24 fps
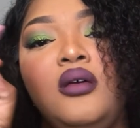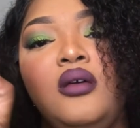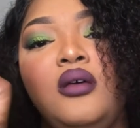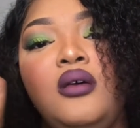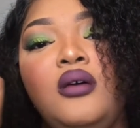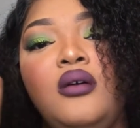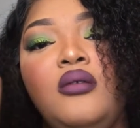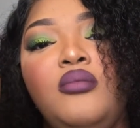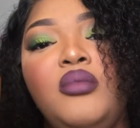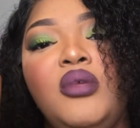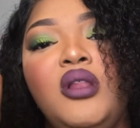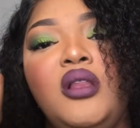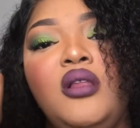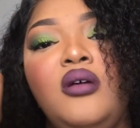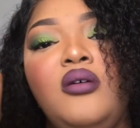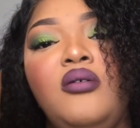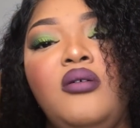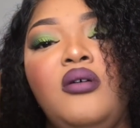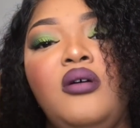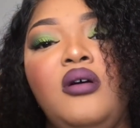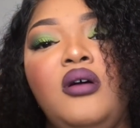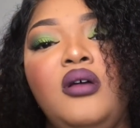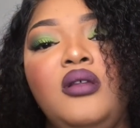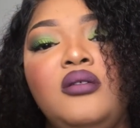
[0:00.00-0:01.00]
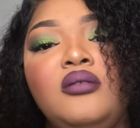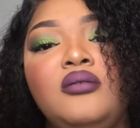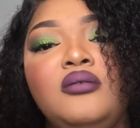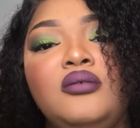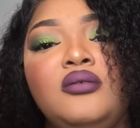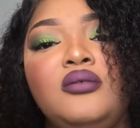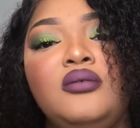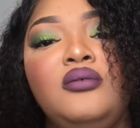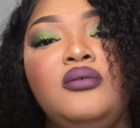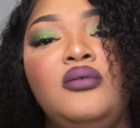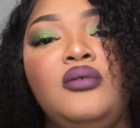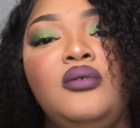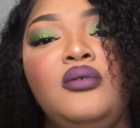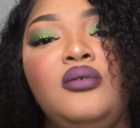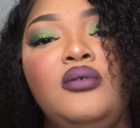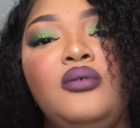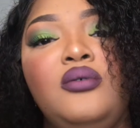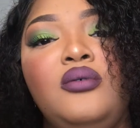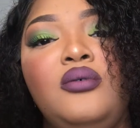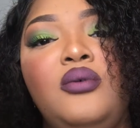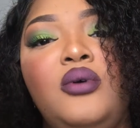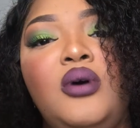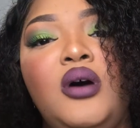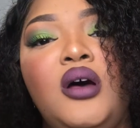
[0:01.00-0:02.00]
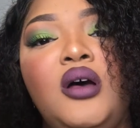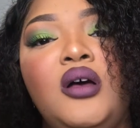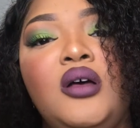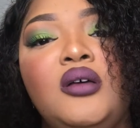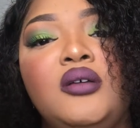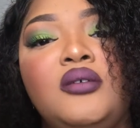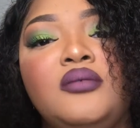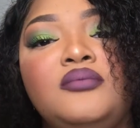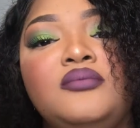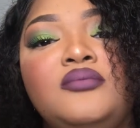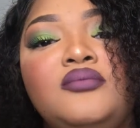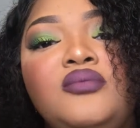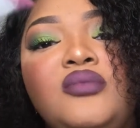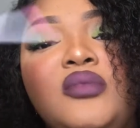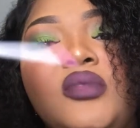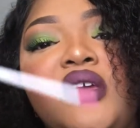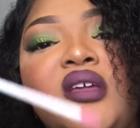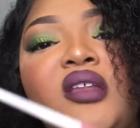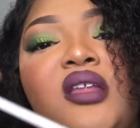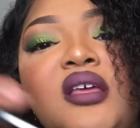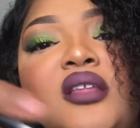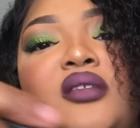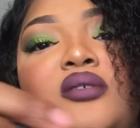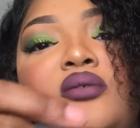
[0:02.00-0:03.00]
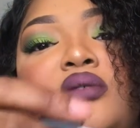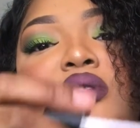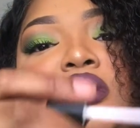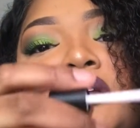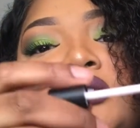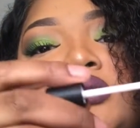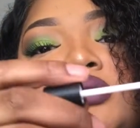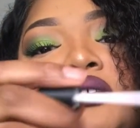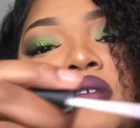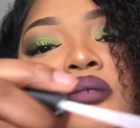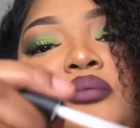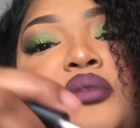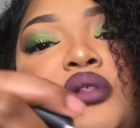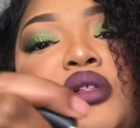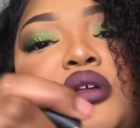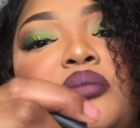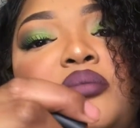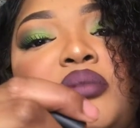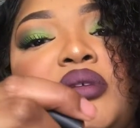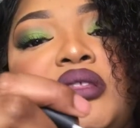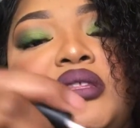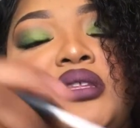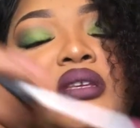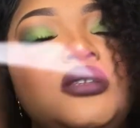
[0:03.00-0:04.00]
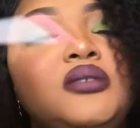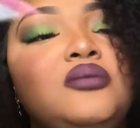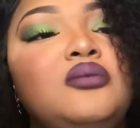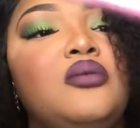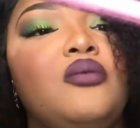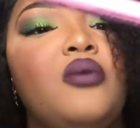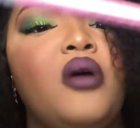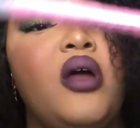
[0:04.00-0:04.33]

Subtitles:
Help me, Lord. Oh, they do look similar, but this one